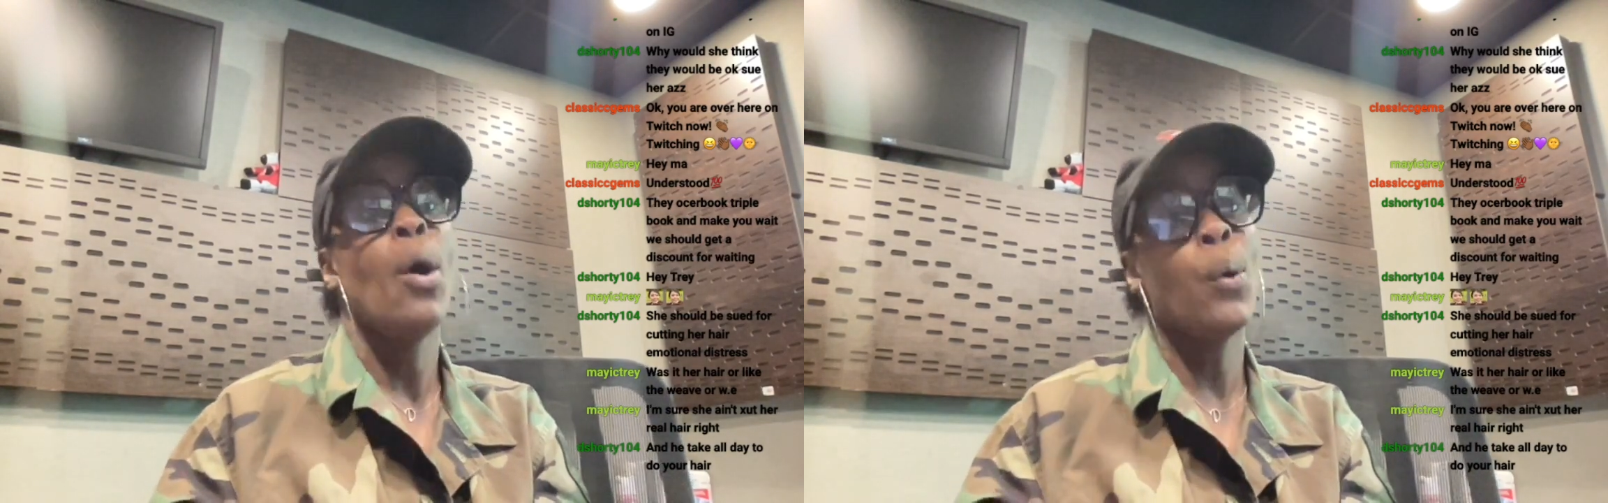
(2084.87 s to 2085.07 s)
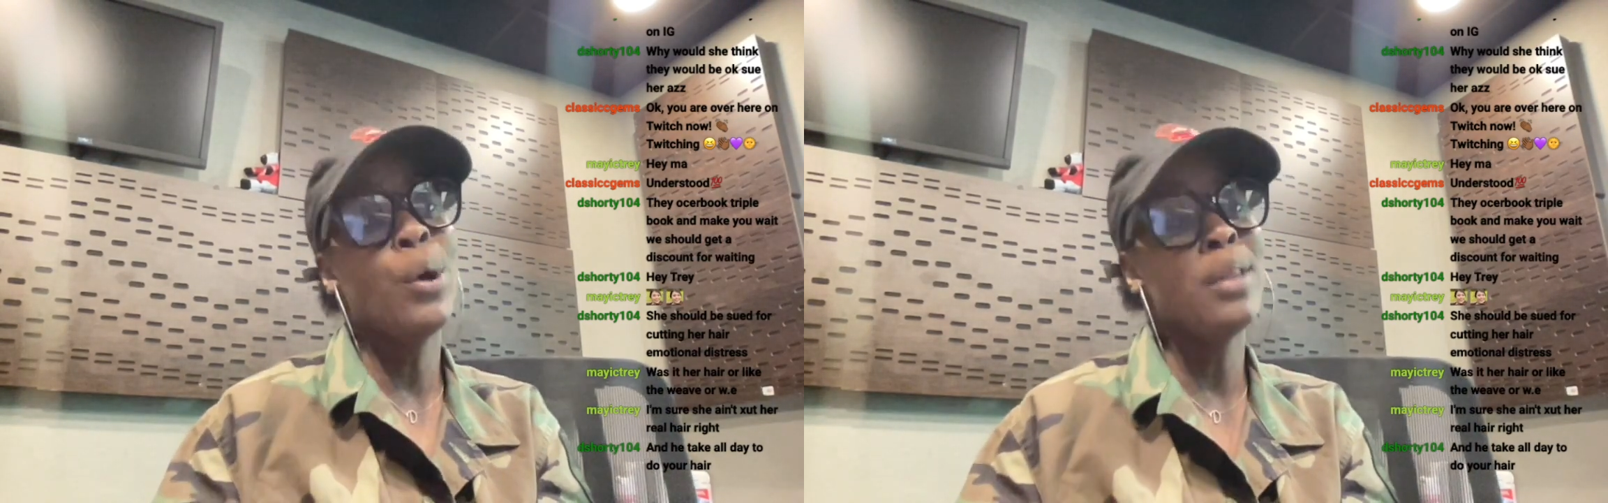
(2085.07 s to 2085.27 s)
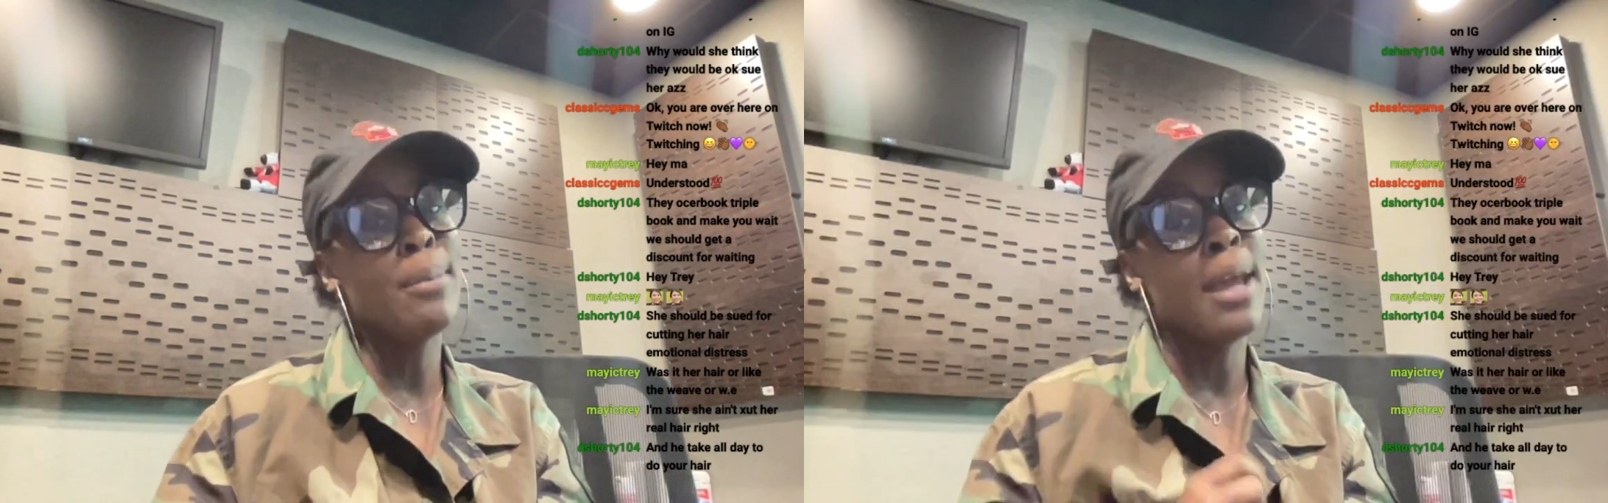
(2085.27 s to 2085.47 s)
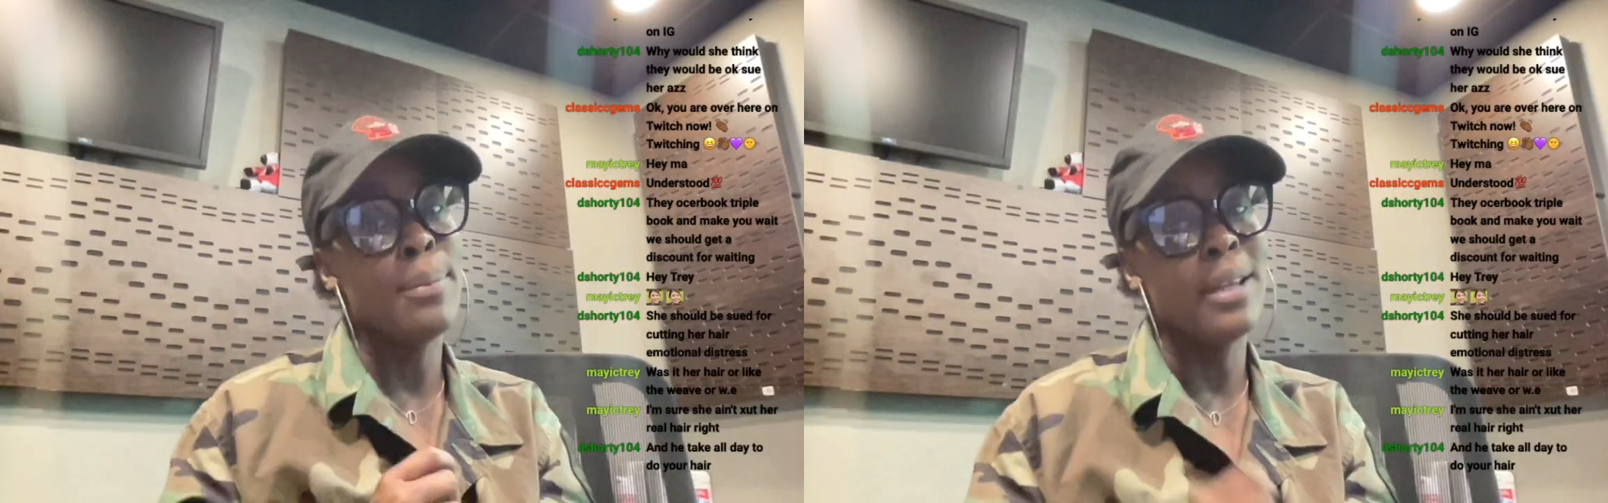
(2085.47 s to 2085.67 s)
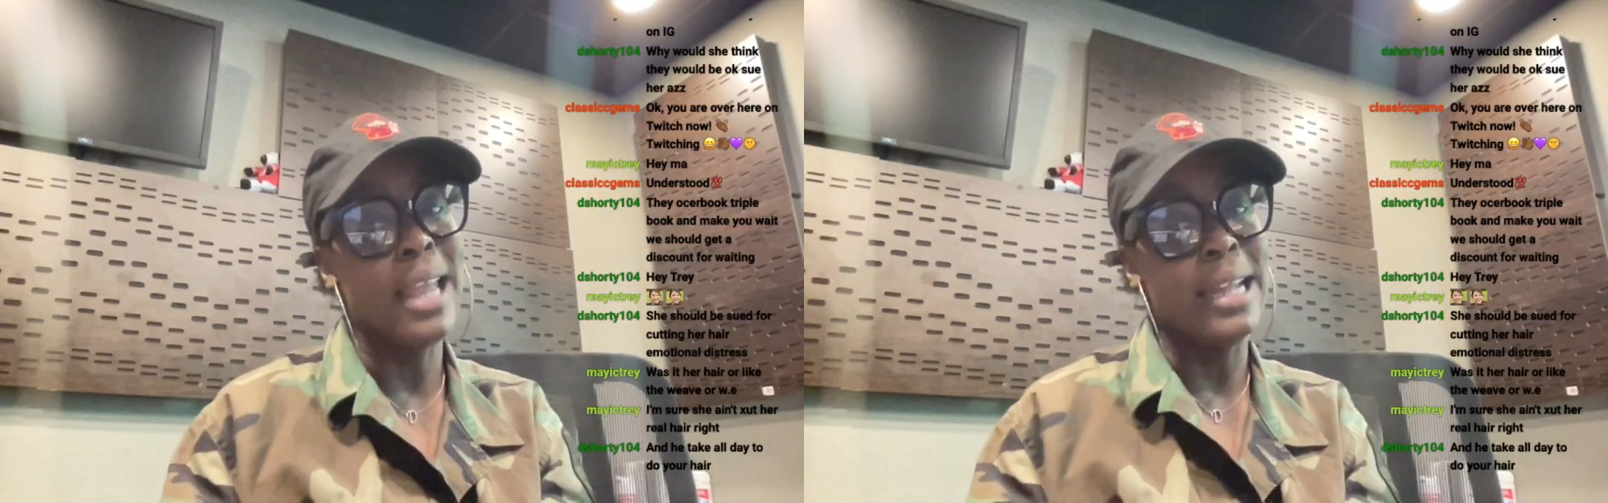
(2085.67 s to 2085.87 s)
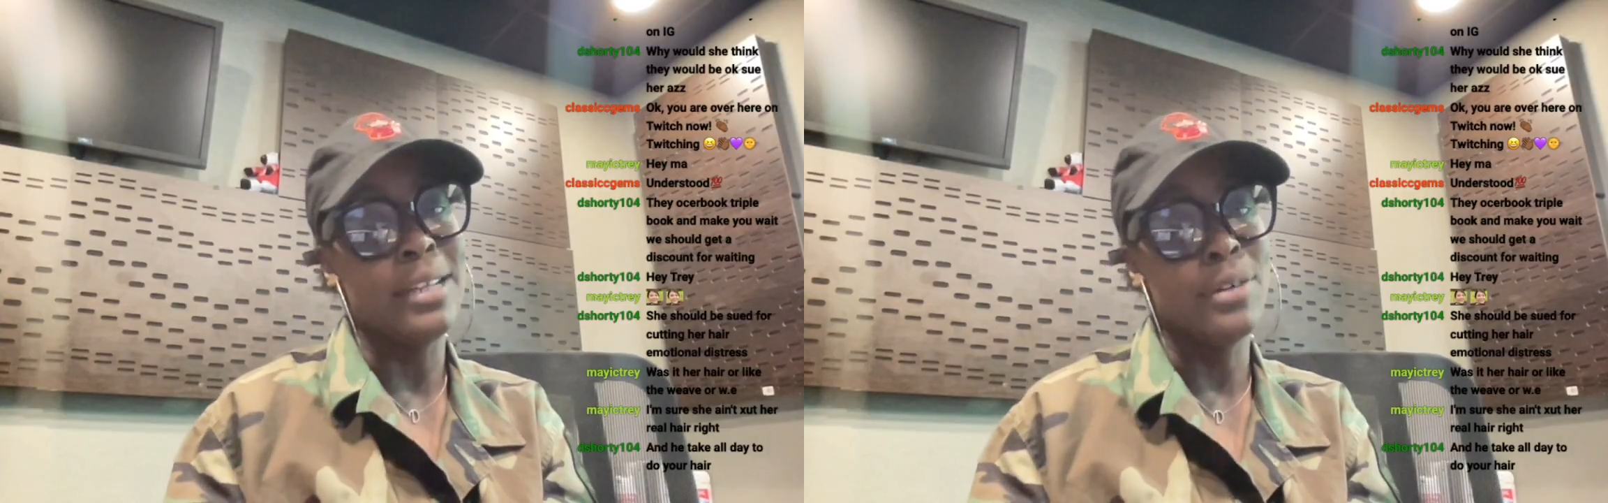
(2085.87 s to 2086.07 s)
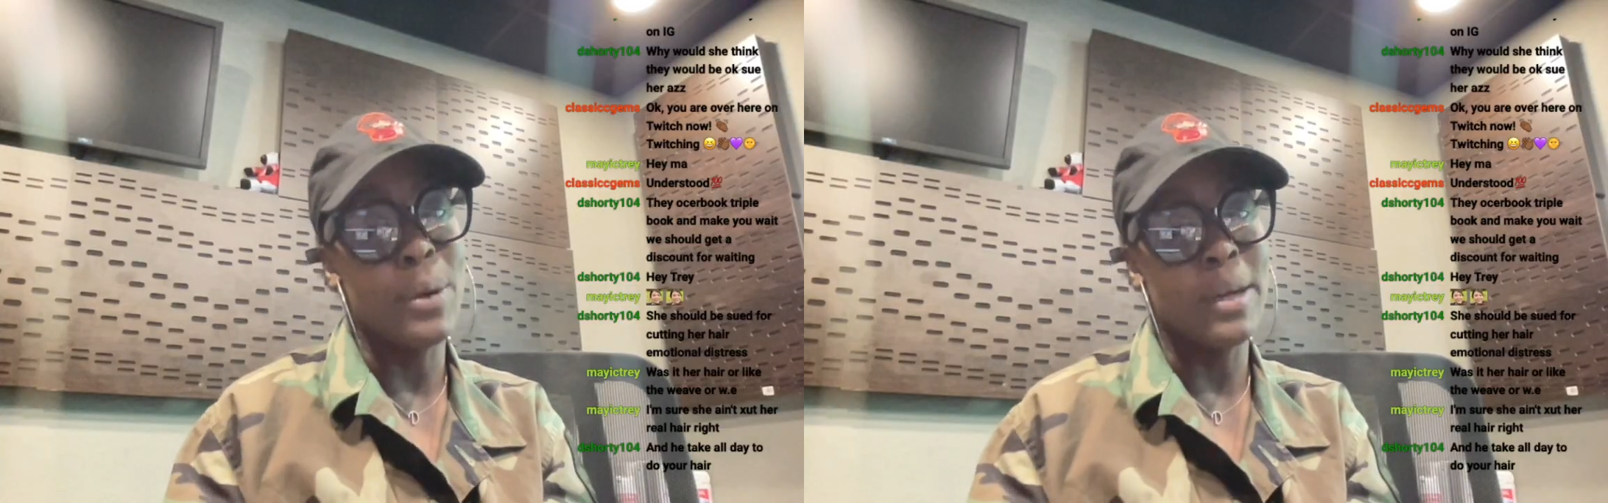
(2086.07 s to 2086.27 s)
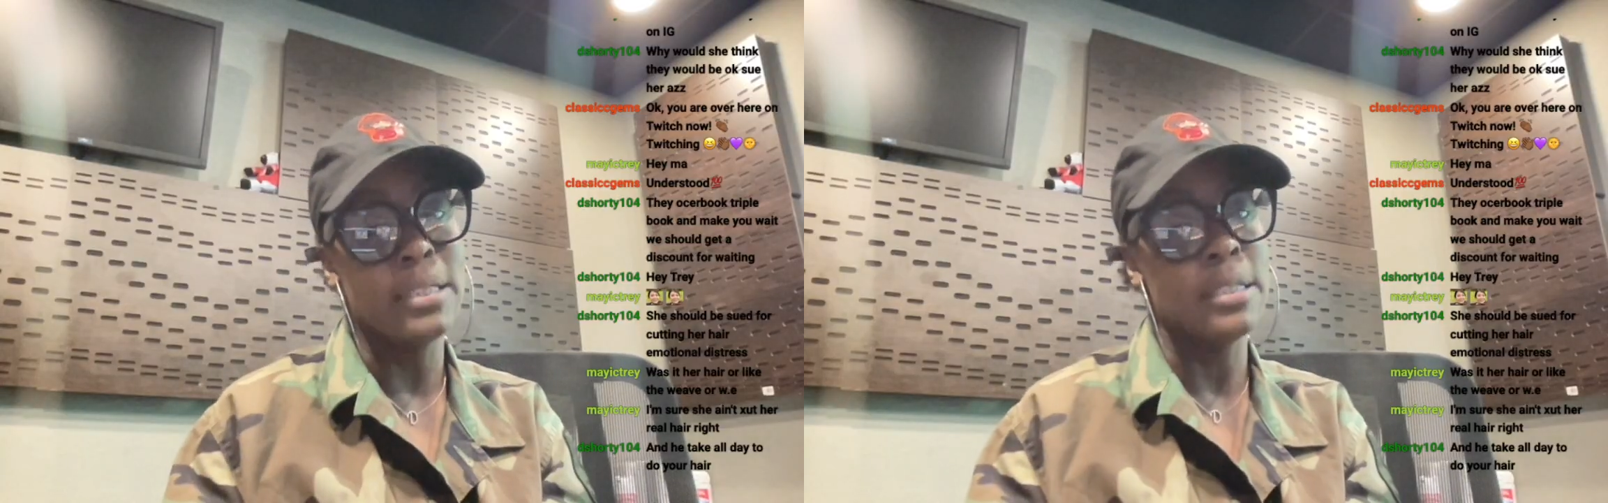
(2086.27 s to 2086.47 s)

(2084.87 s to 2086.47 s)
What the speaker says: Or they might have been like, you know what,